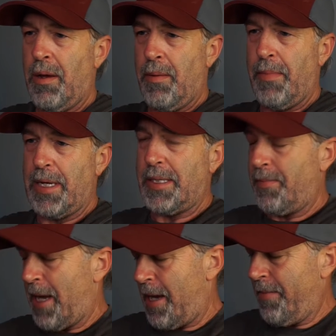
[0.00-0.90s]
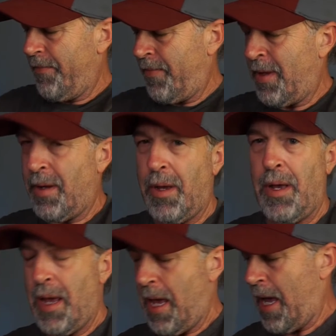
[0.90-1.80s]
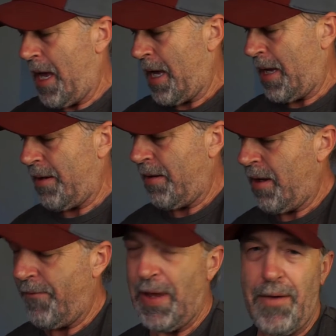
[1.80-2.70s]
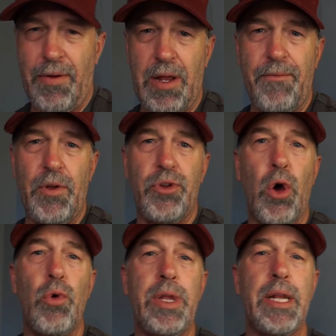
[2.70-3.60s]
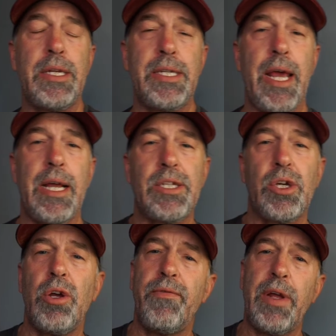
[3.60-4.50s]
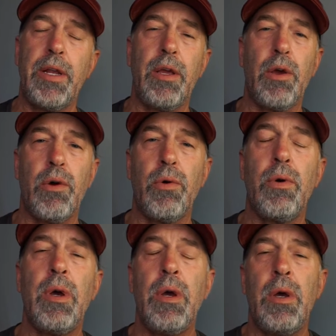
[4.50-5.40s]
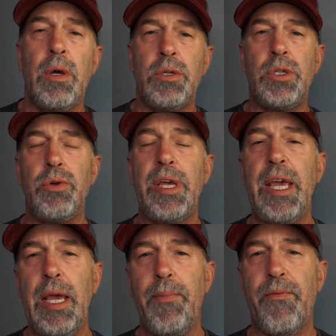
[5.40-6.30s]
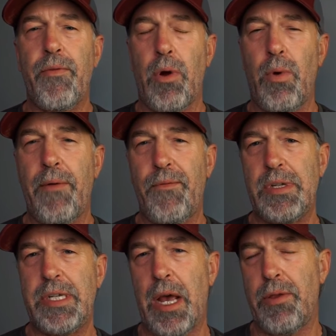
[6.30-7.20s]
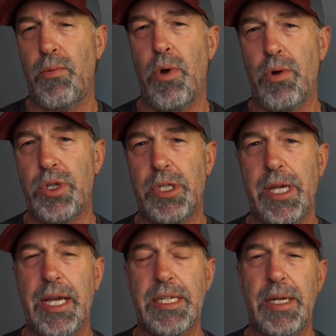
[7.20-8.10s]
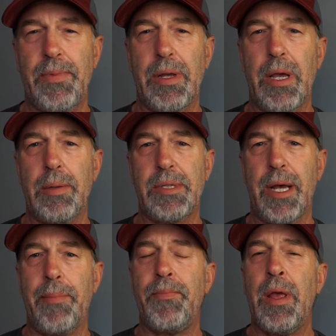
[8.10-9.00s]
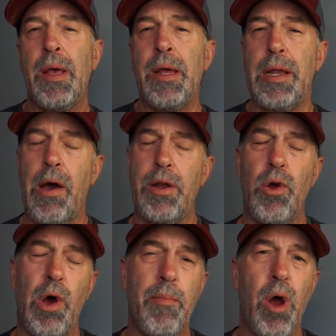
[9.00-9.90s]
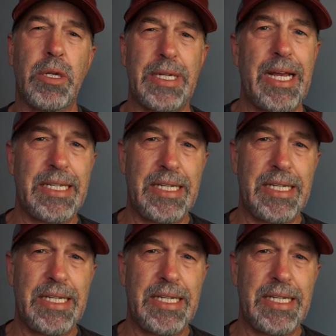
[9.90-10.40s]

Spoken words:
medicine bag. And even if you don't need it today, it's a good video to keep for a reference down the road, just in case something comes up. Now I know I marked it as a